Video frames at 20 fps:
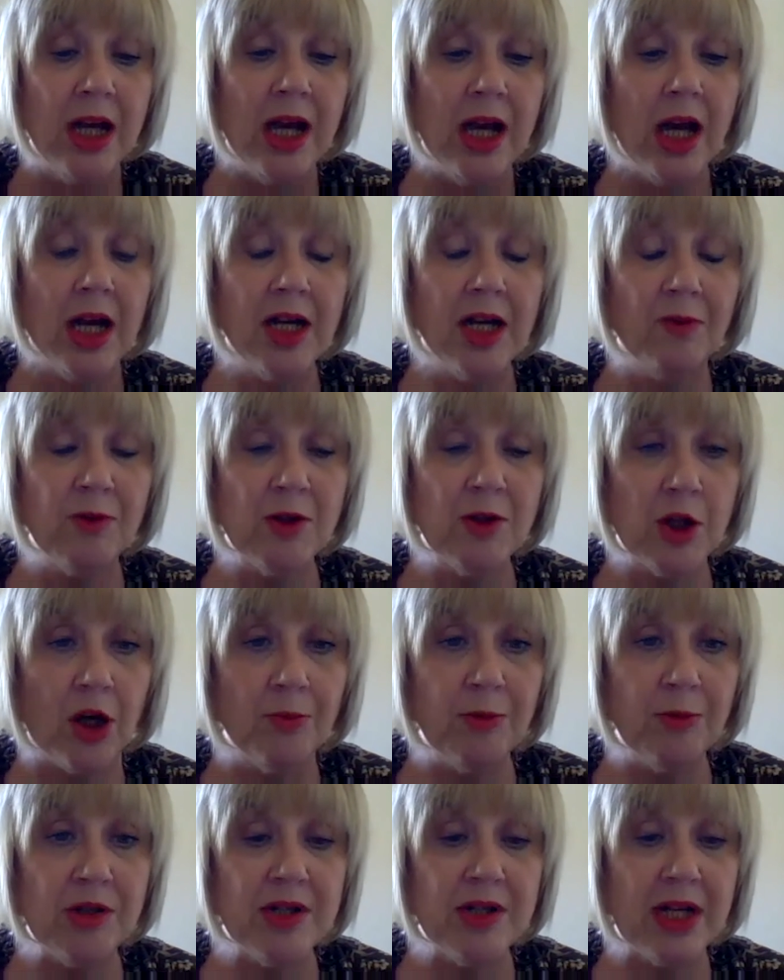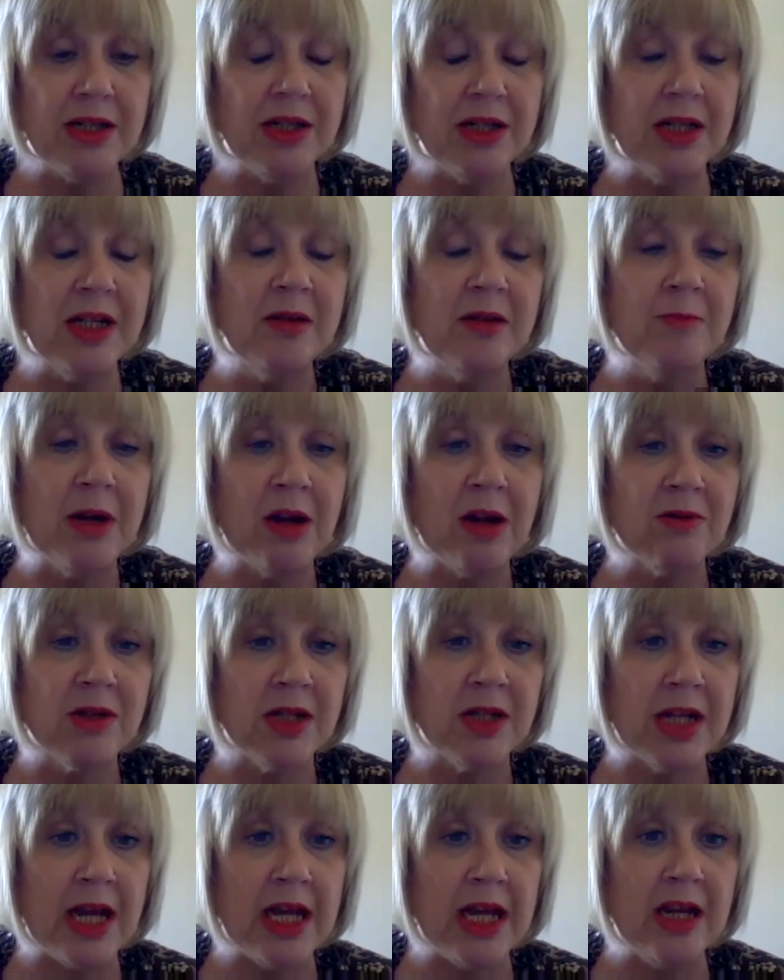and every time you send an email to
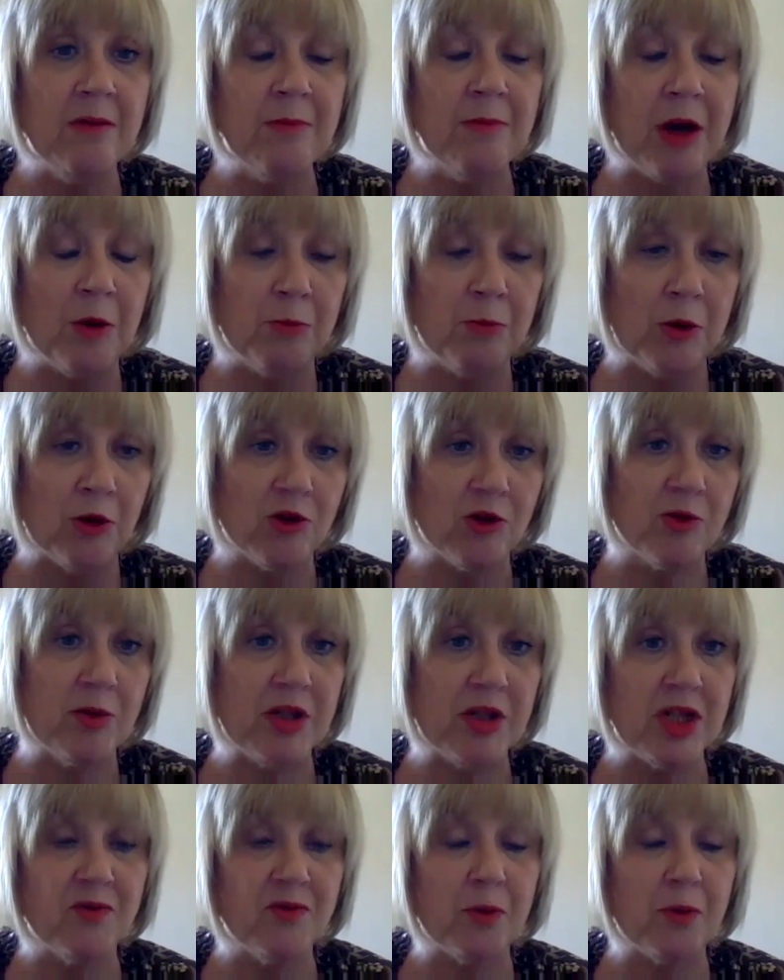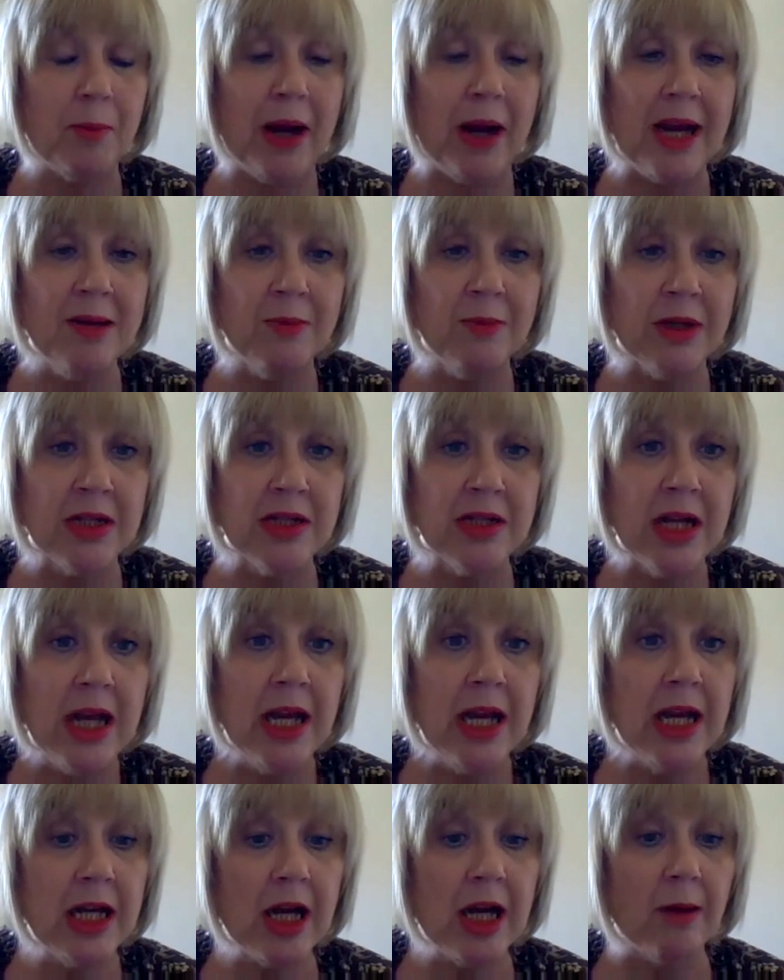their email box, which is for payment,
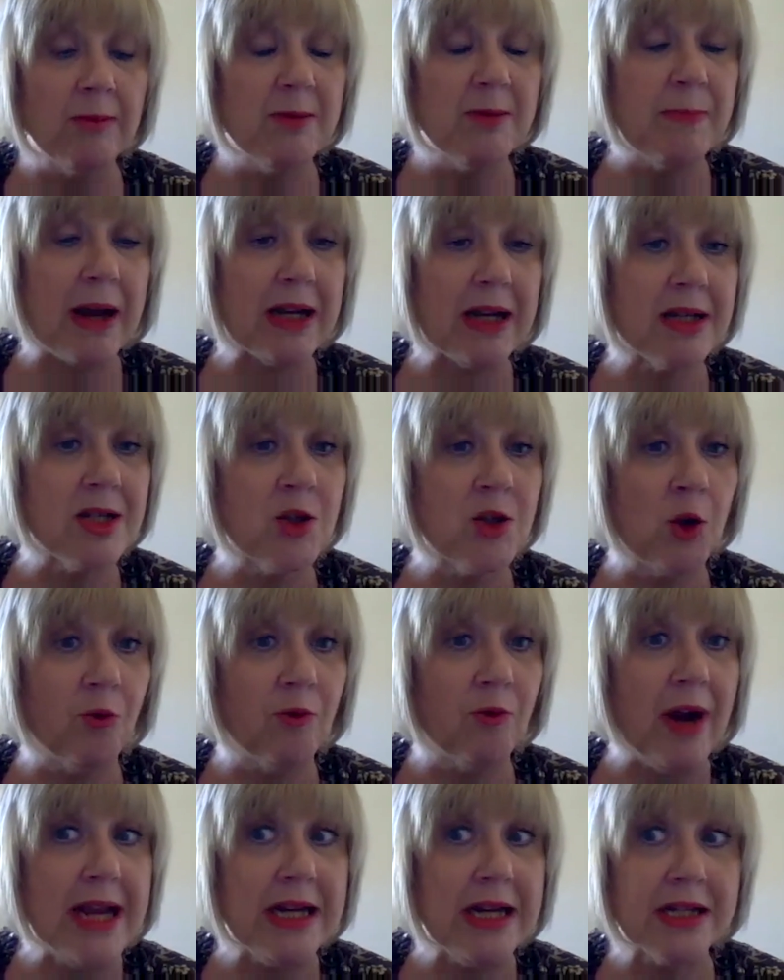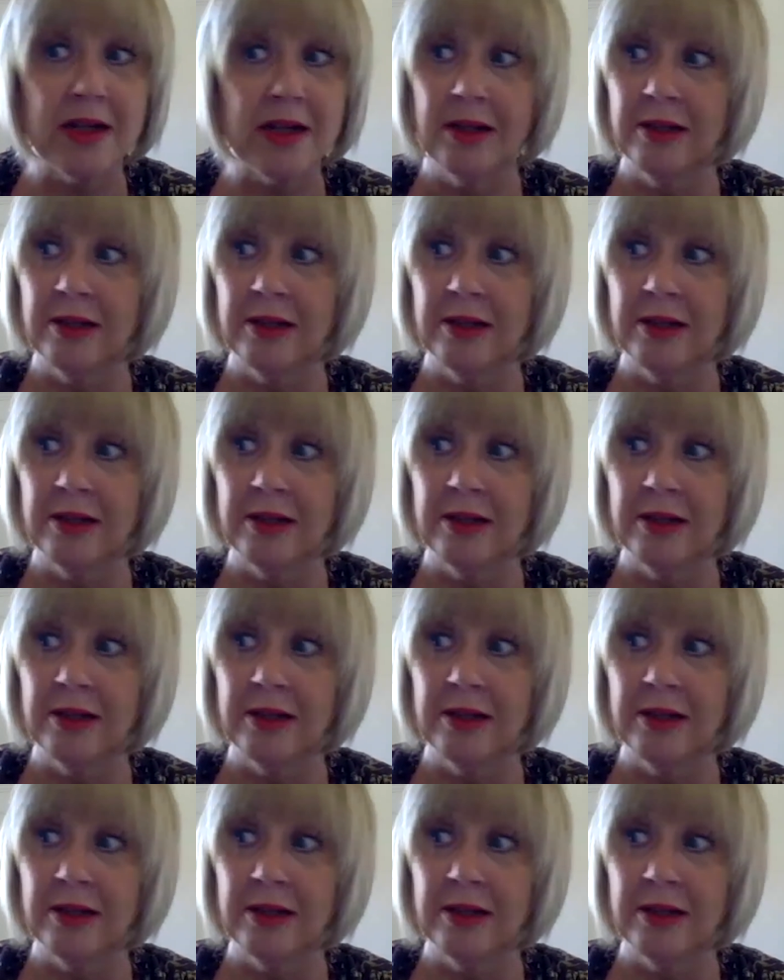it comes back as not read,